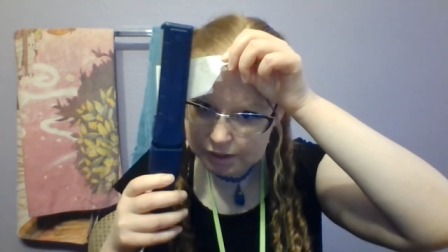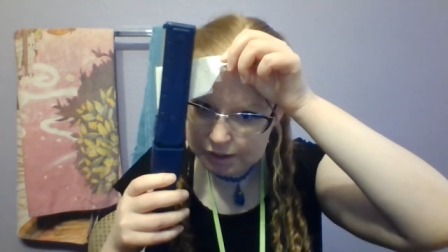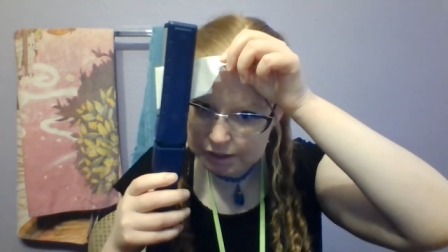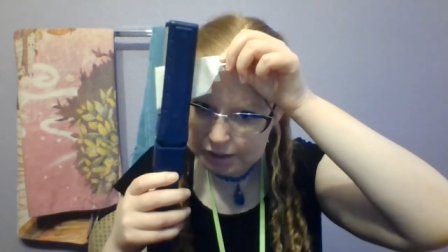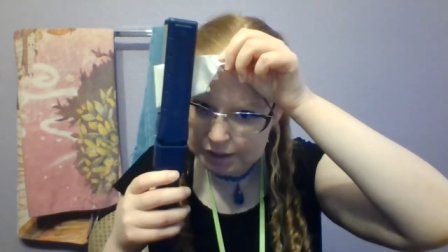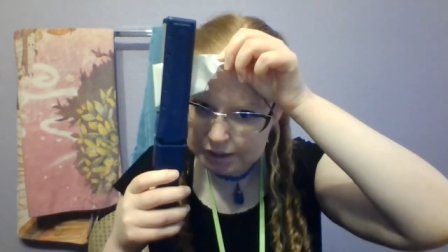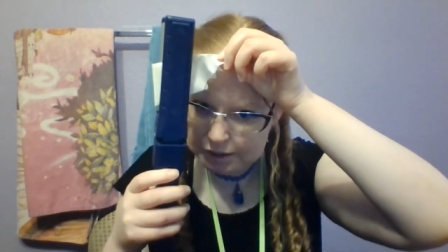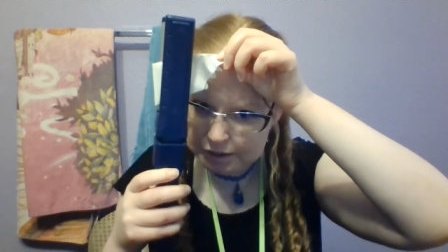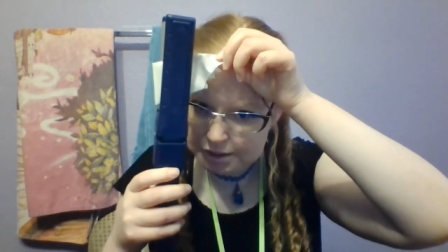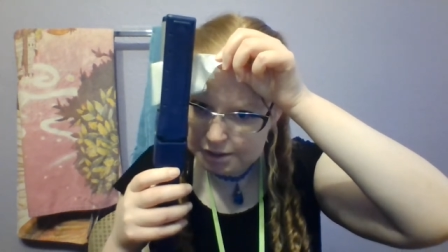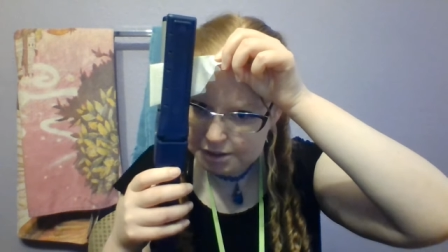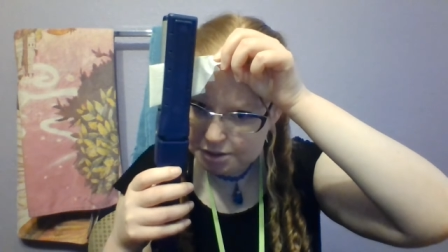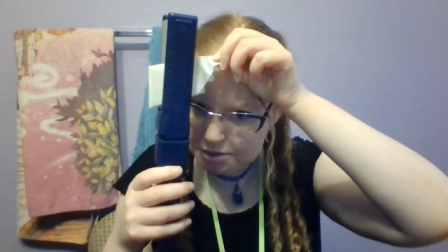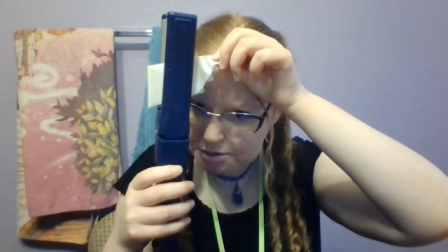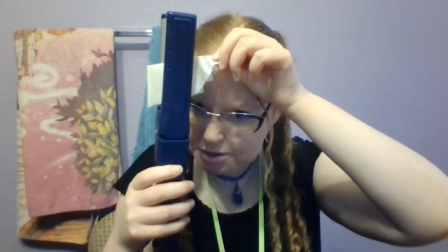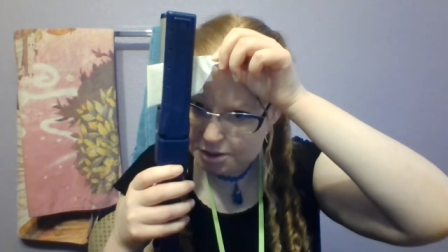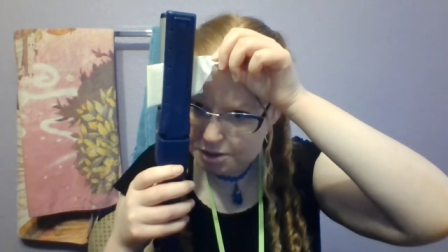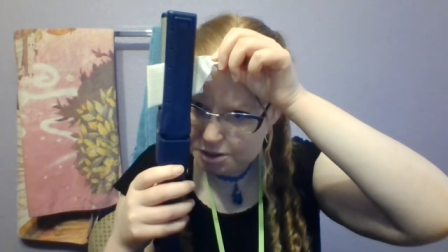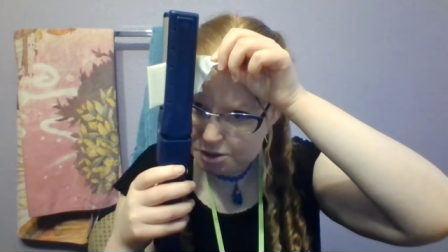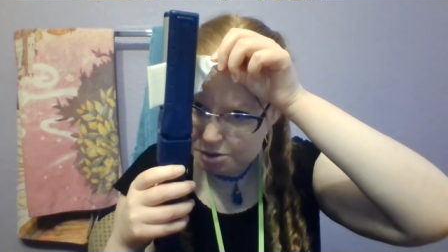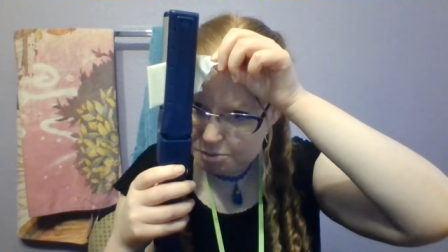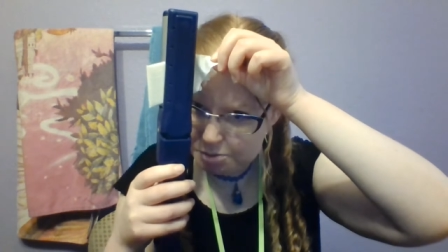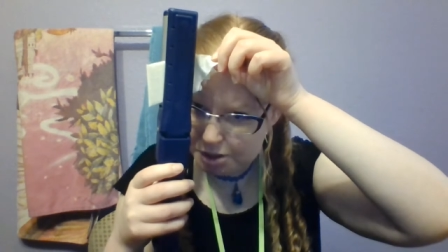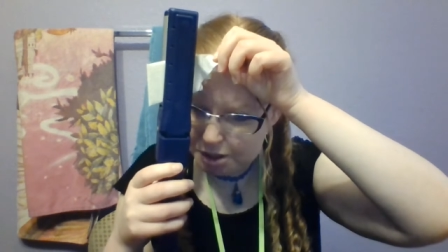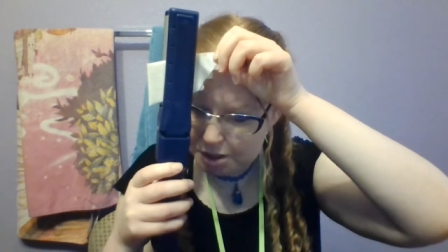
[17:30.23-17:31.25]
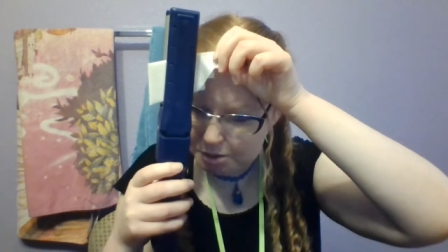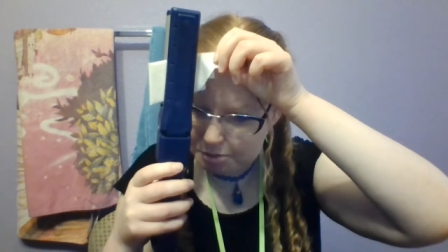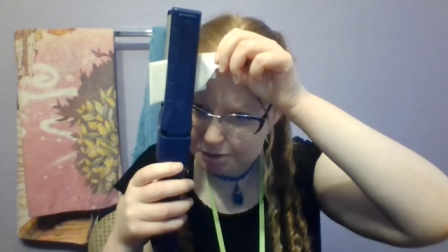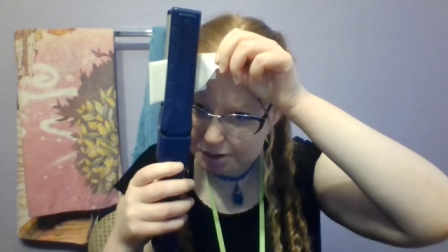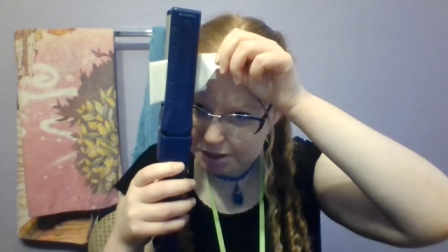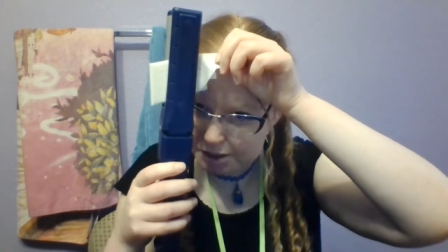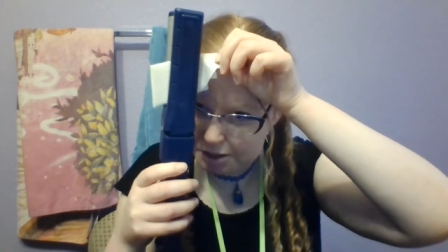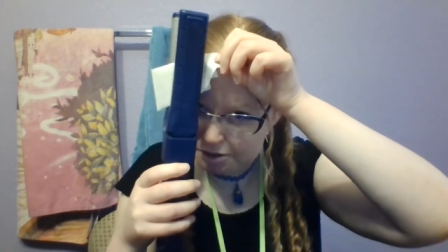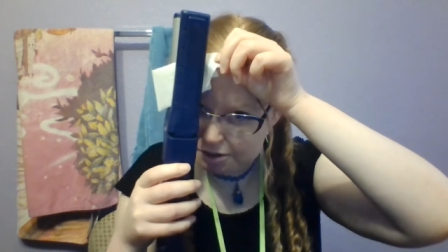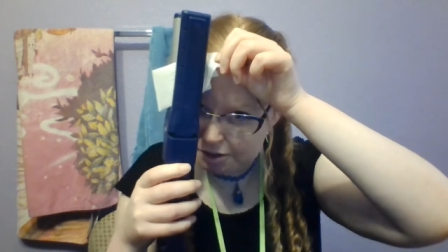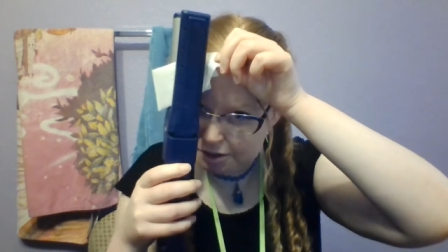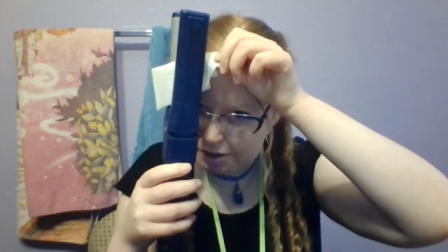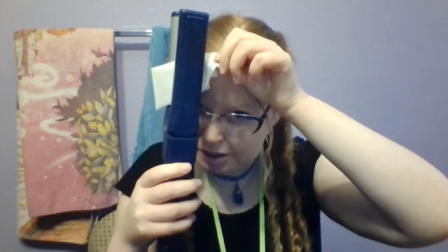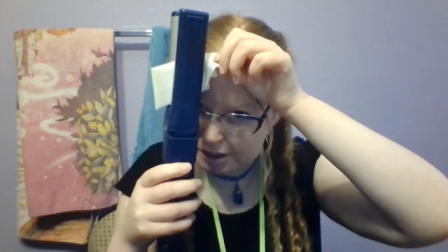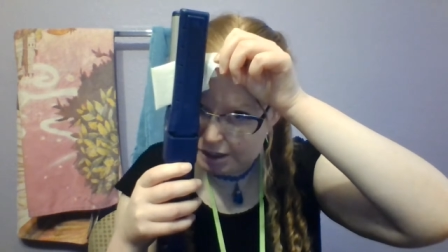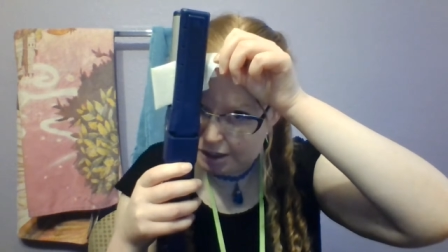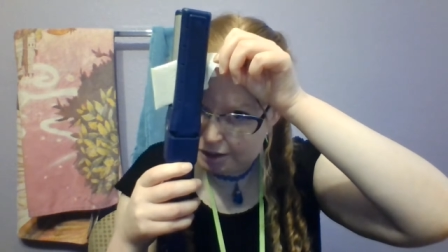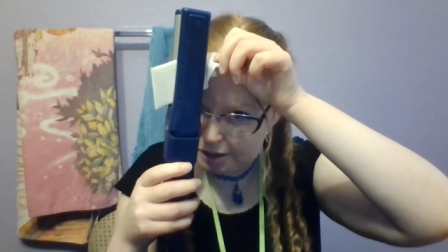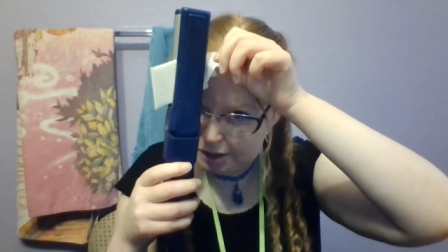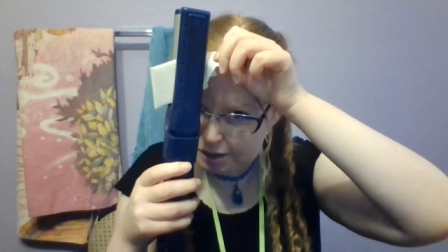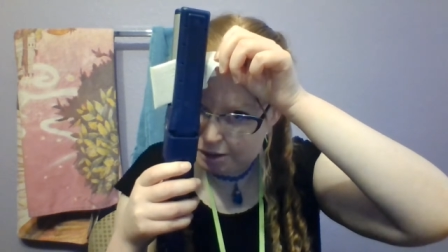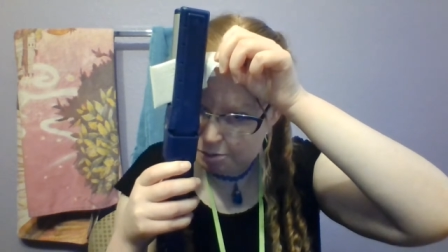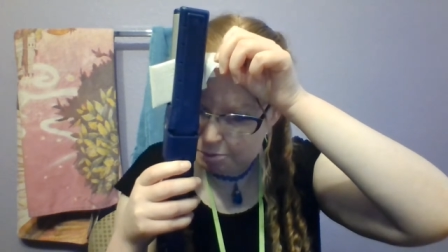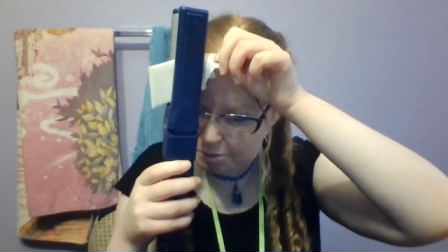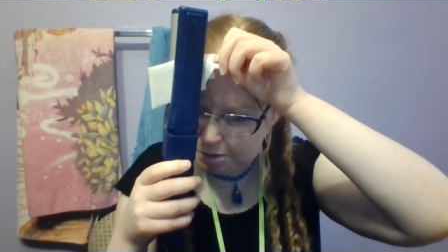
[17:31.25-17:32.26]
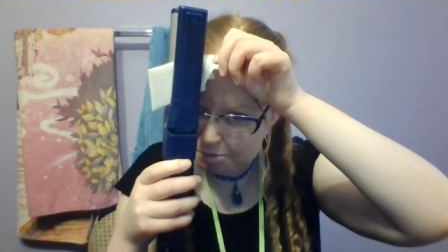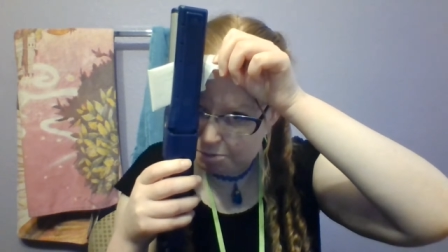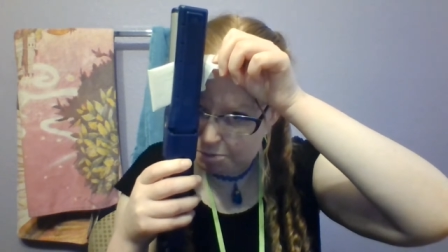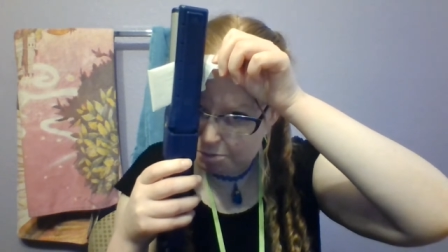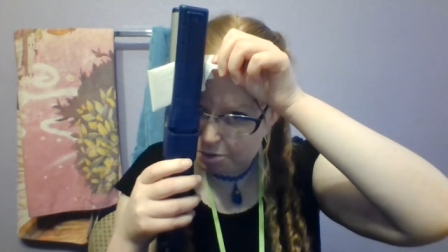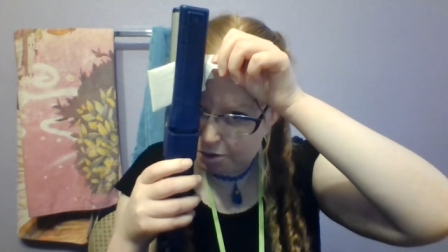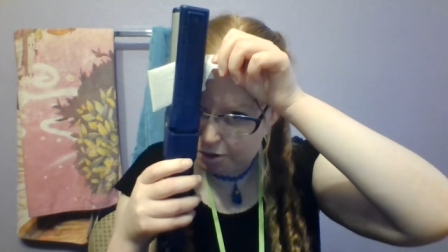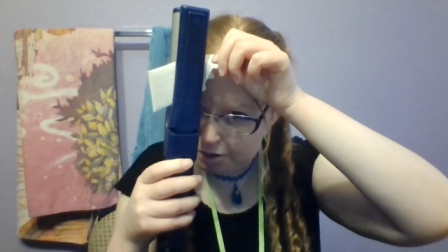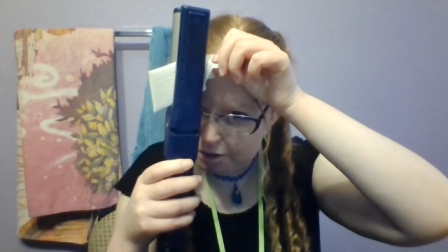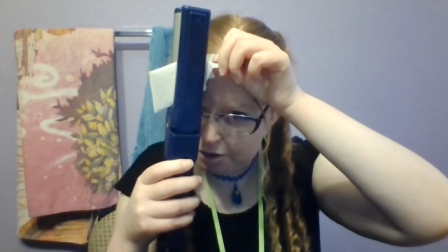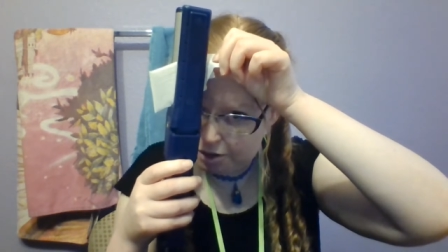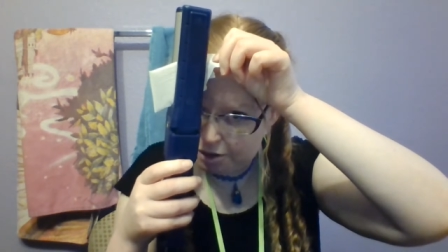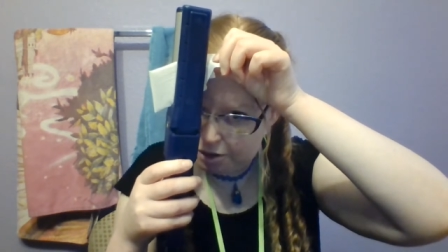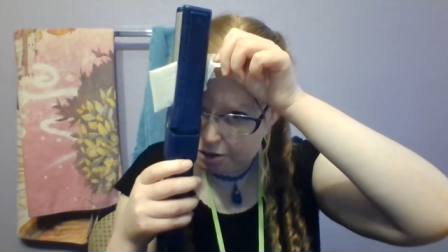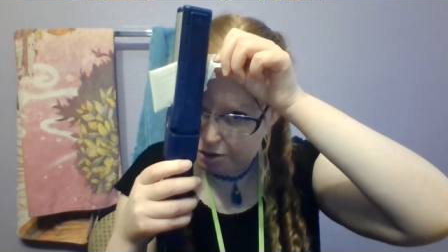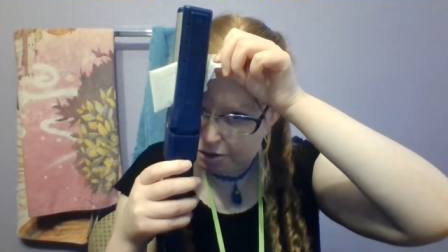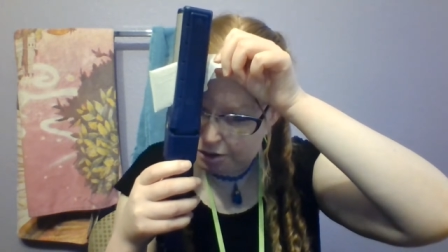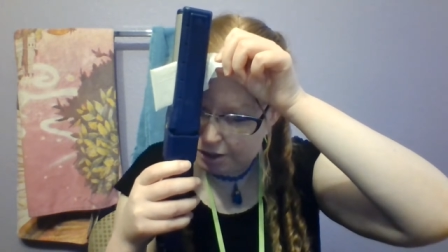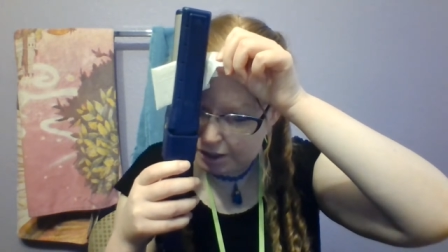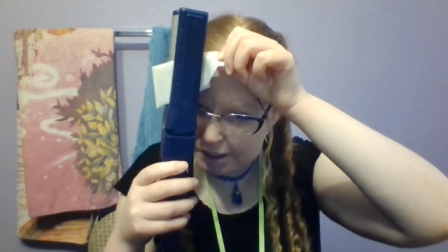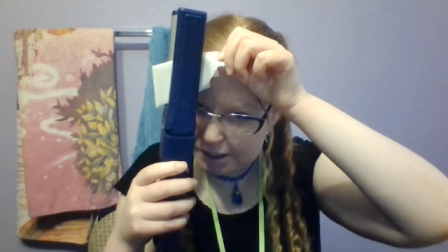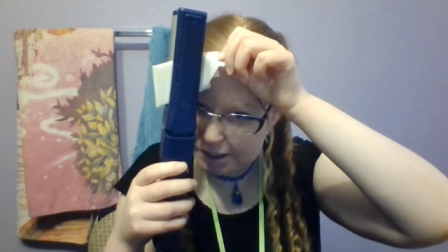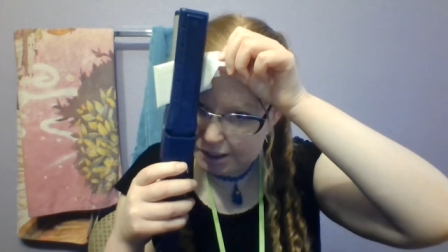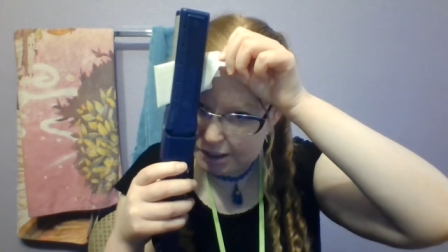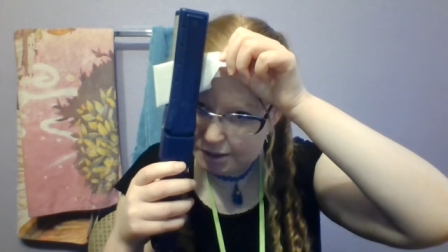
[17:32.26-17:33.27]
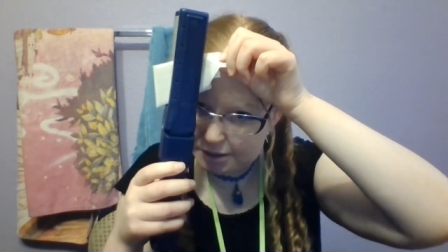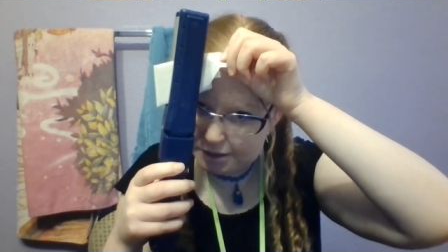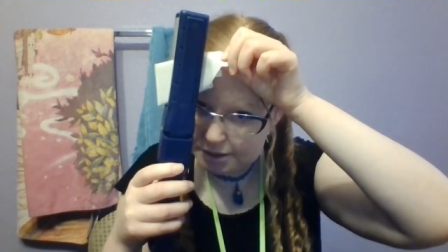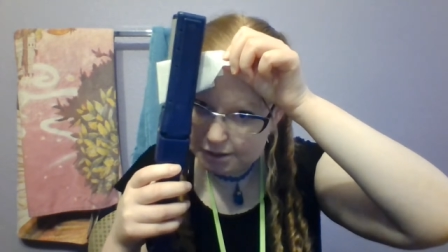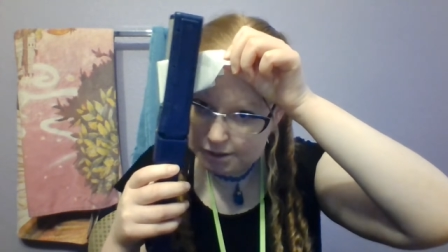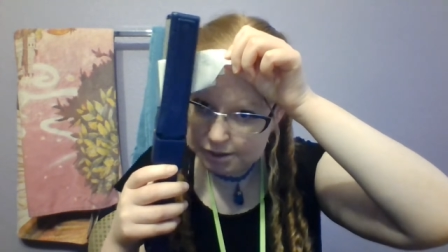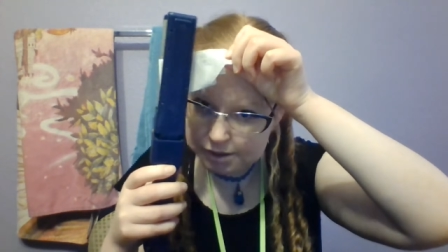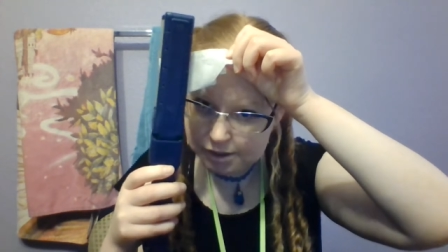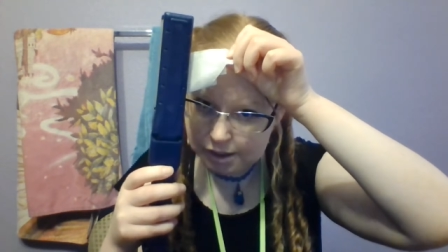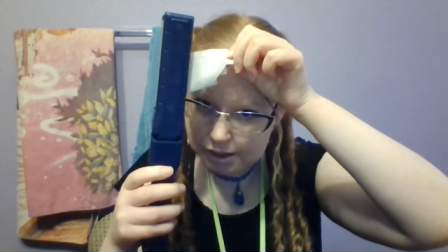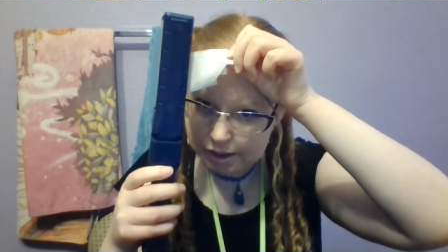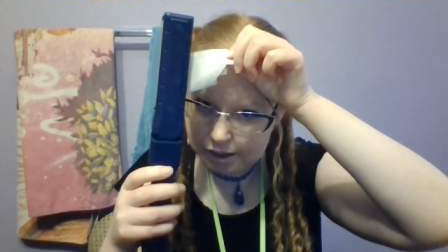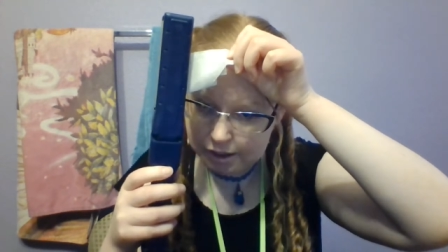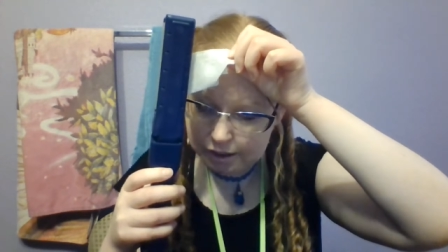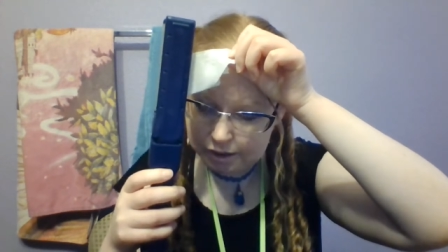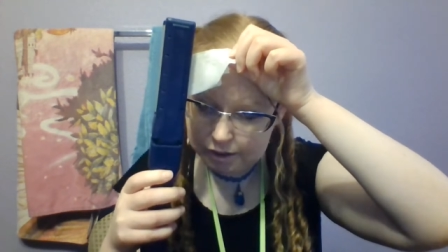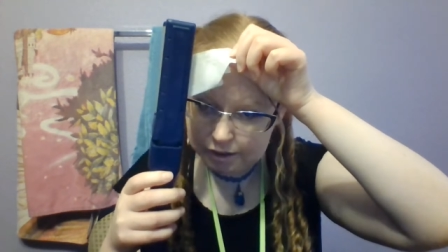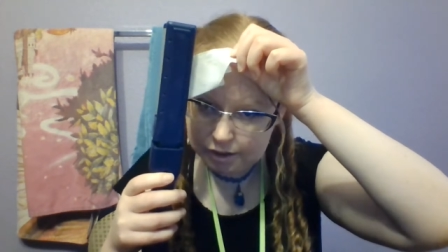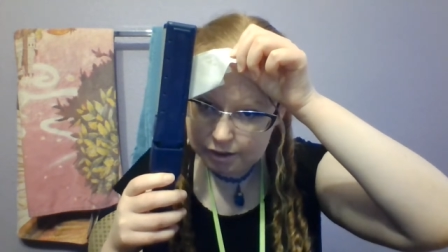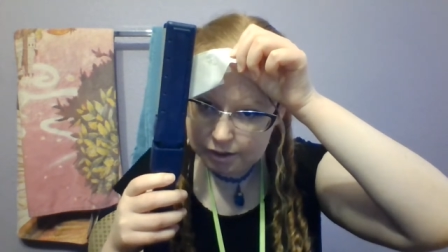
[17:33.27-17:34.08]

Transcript: Now this one should probably turn out a little bit more curly because it's gonna